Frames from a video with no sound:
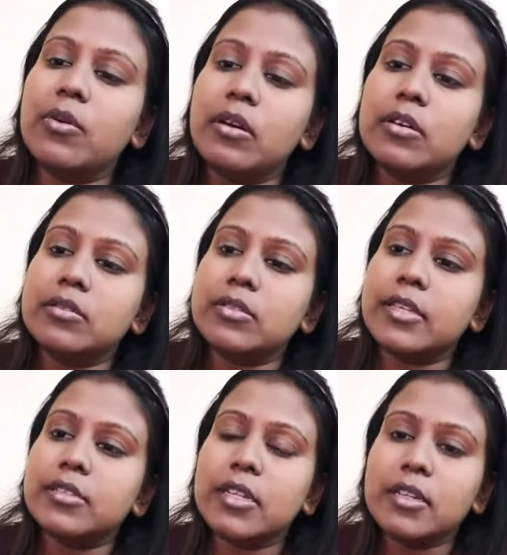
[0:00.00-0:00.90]
uh,
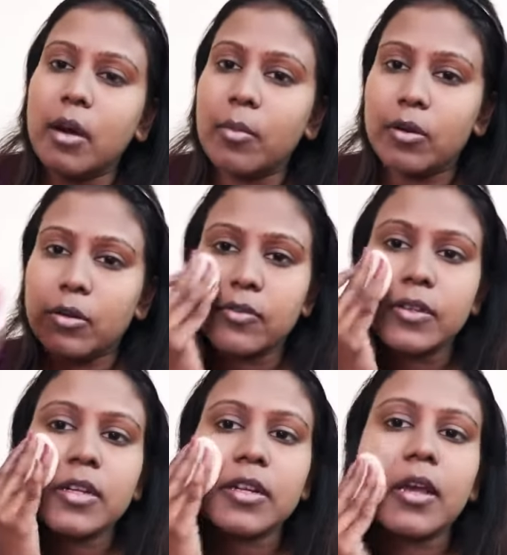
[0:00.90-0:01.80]
things that come out of
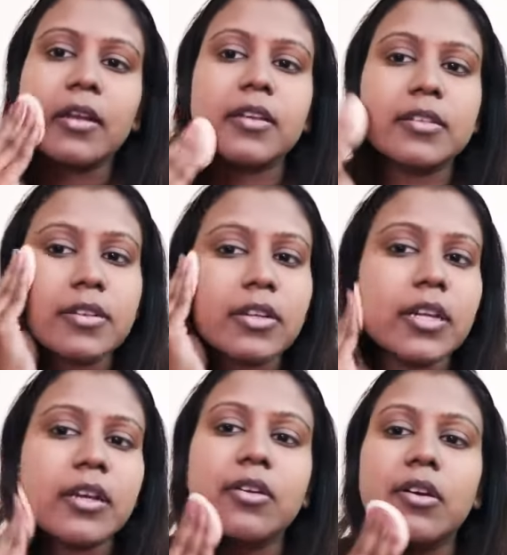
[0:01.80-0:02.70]
it, and it's
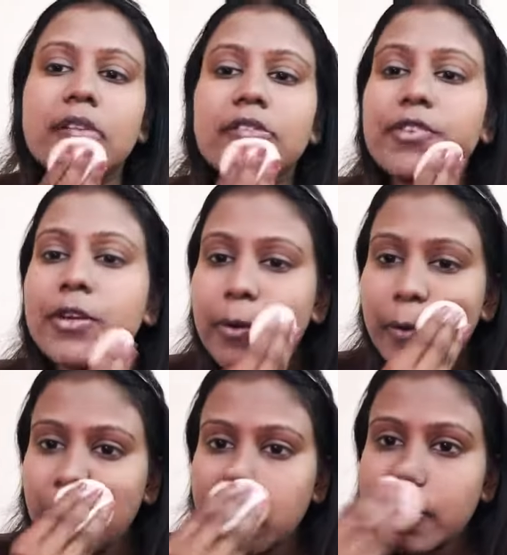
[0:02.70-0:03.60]
really annoying. If you don't
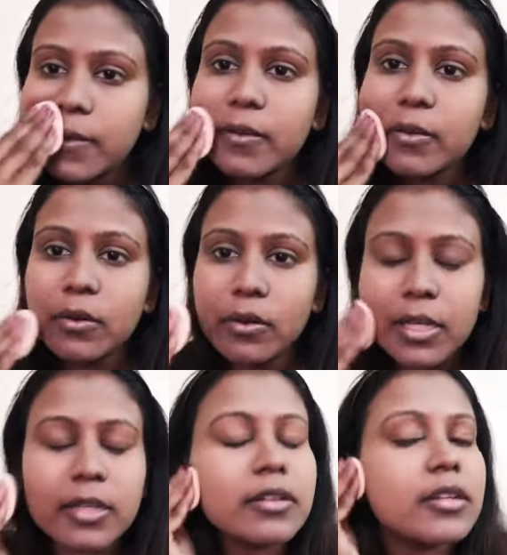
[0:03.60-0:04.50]
notice it, you'll
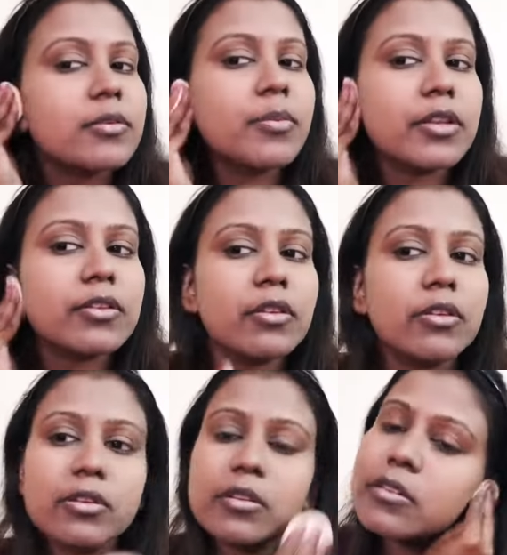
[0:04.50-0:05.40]
it just makes you
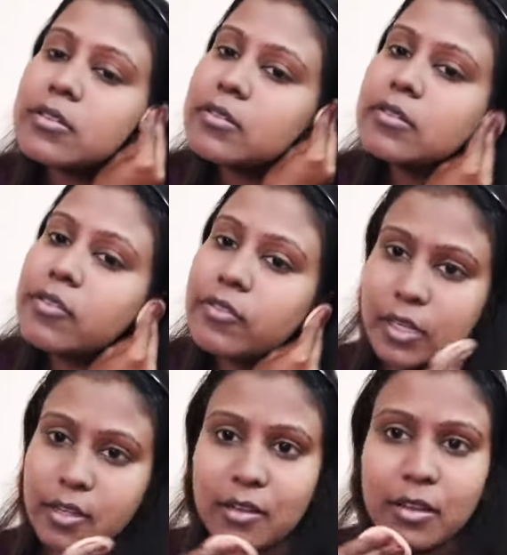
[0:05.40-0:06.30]
look
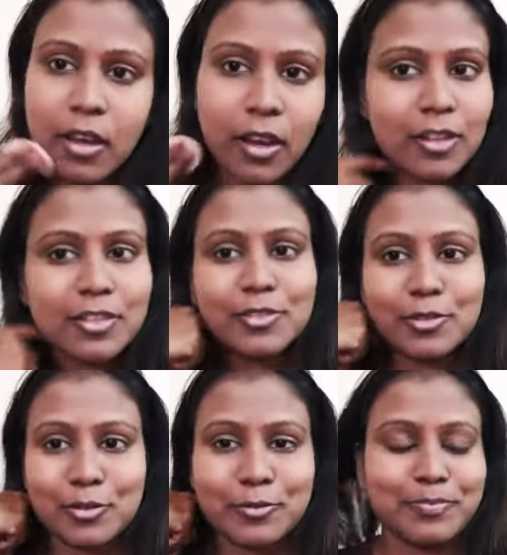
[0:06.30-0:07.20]
funny.
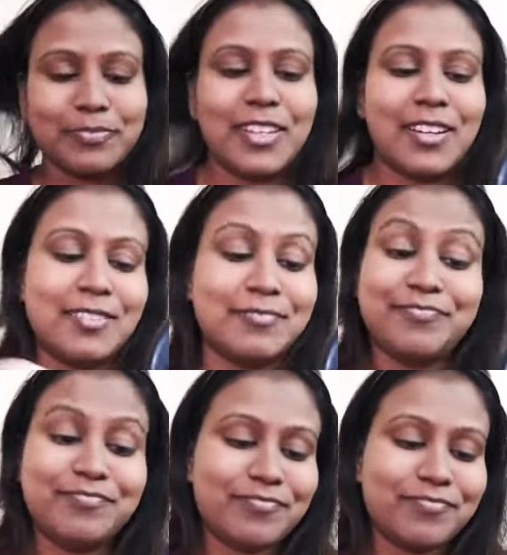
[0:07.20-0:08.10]
So yeah,
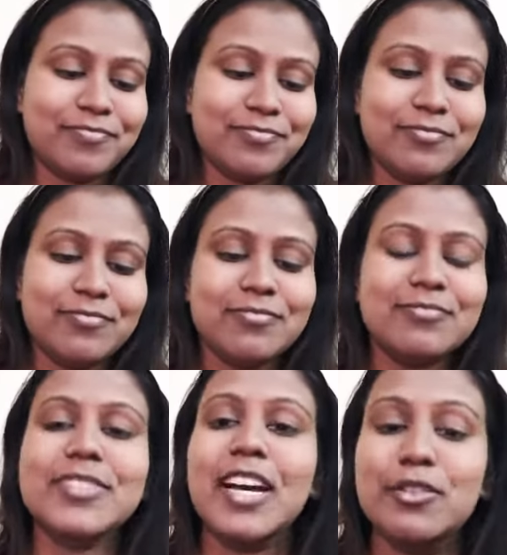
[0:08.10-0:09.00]

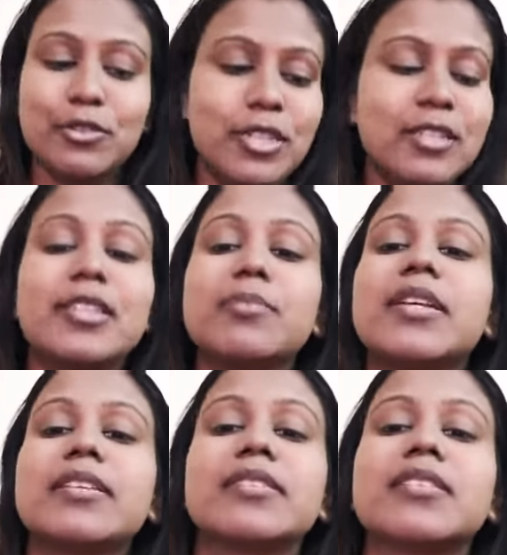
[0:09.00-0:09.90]
I usually
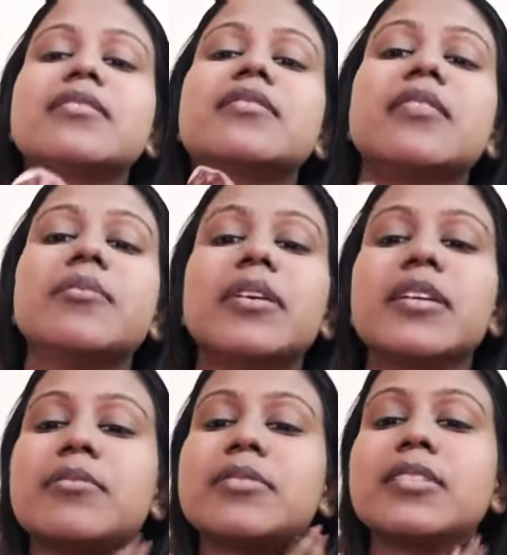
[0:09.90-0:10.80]
replace it,
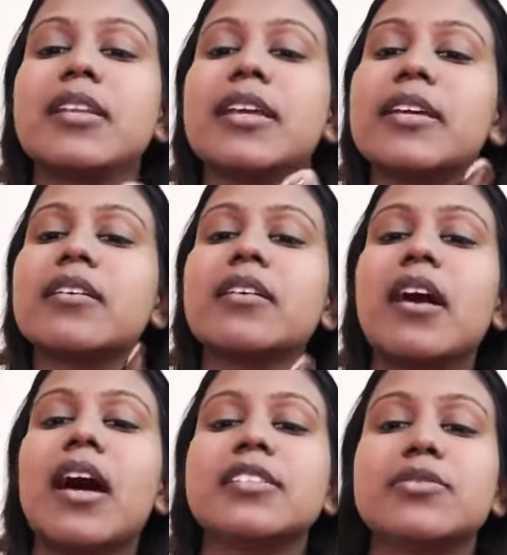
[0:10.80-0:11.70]
but I'm just like,
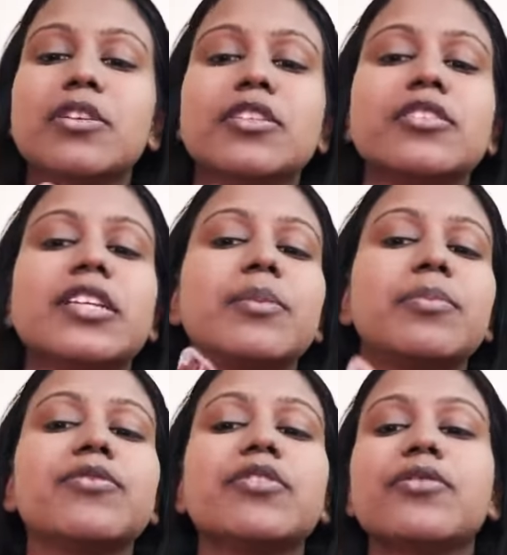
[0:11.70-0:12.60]
I just wanted to
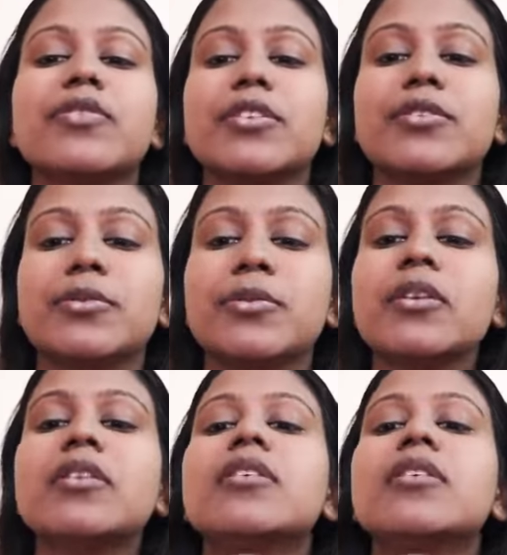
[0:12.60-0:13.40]
keep it for the video.